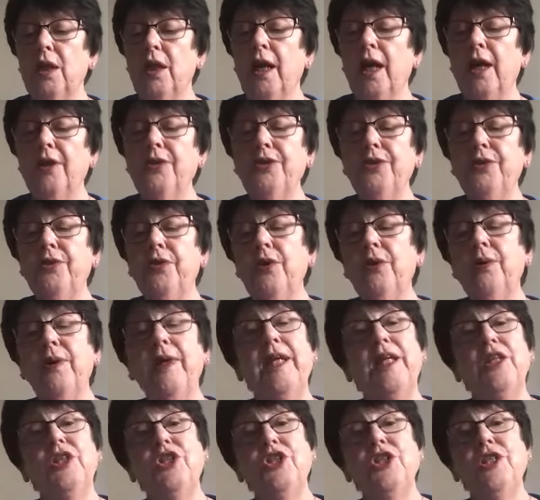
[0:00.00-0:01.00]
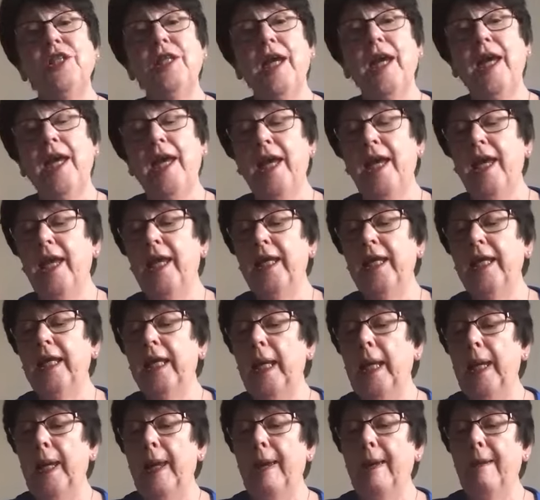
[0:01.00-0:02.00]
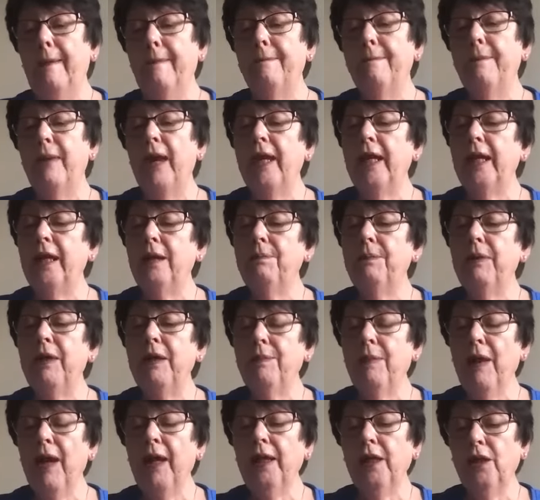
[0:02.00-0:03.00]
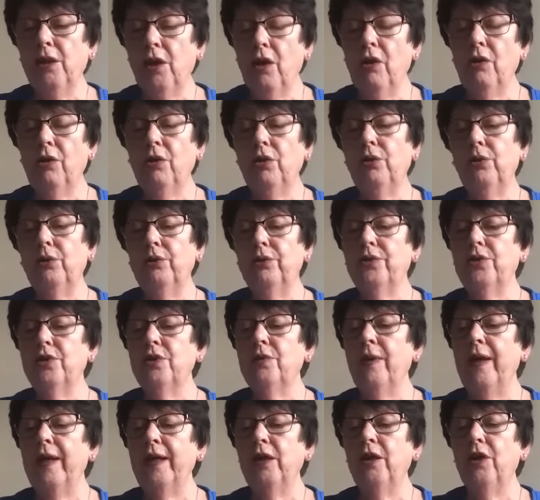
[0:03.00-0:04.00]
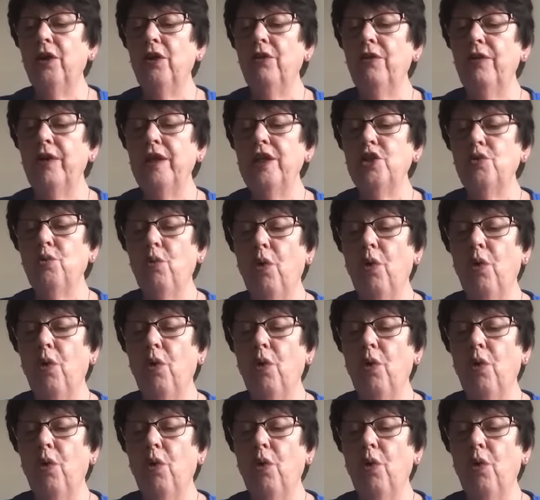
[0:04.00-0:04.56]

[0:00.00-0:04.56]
And through each day, may it be my goal to encourage